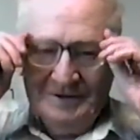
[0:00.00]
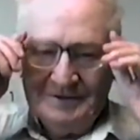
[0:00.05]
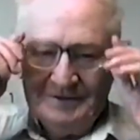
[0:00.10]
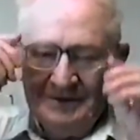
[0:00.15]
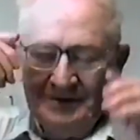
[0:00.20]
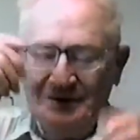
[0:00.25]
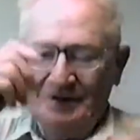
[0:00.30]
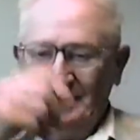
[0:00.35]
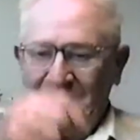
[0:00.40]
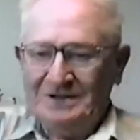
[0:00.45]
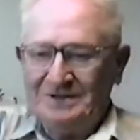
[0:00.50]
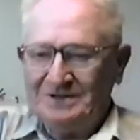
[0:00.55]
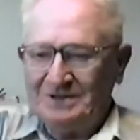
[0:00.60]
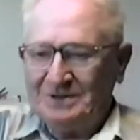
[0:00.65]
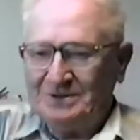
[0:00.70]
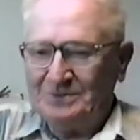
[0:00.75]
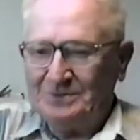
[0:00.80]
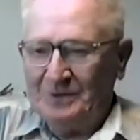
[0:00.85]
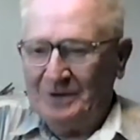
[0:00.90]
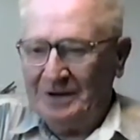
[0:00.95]
And he
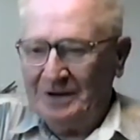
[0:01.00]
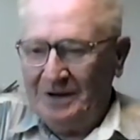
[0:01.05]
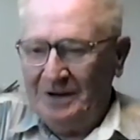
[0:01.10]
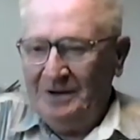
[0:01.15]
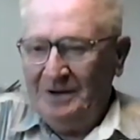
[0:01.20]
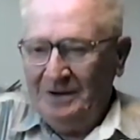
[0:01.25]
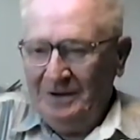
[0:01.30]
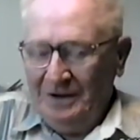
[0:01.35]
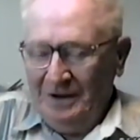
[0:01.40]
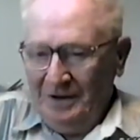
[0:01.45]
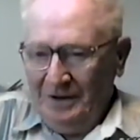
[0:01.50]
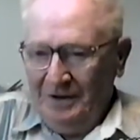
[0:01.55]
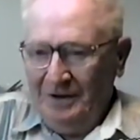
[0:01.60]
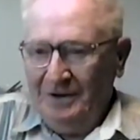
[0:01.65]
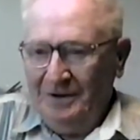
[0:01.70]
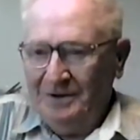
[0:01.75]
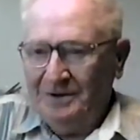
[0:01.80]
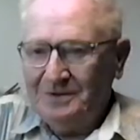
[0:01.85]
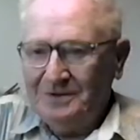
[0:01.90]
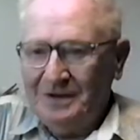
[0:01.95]
says, well,
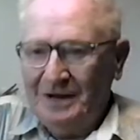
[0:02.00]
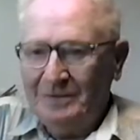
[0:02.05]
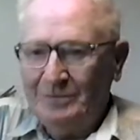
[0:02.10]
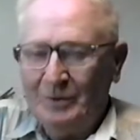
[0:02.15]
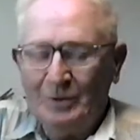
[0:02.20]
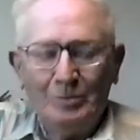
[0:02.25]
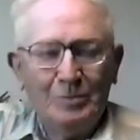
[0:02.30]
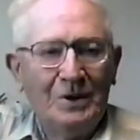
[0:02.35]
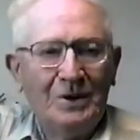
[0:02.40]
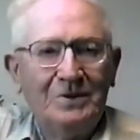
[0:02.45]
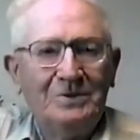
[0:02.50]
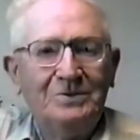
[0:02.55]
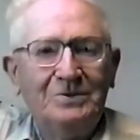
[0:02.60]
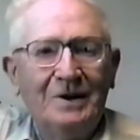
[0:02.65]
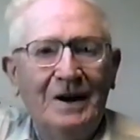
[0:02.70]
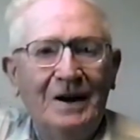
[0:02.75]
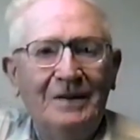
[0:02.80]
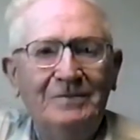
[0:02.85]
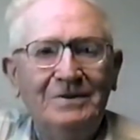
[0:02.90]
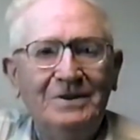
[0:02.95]
I'll have my brother
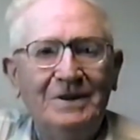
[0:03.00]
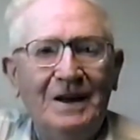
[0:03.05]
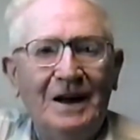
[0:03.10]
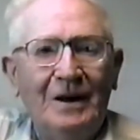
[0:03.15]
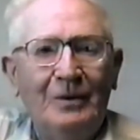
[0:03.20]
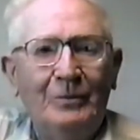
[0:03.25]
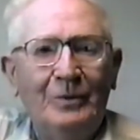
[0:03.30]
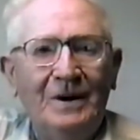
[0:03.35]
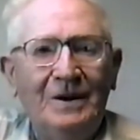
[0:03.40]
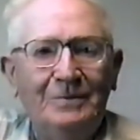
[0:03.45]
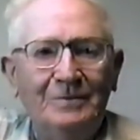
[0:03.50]
drive you that way.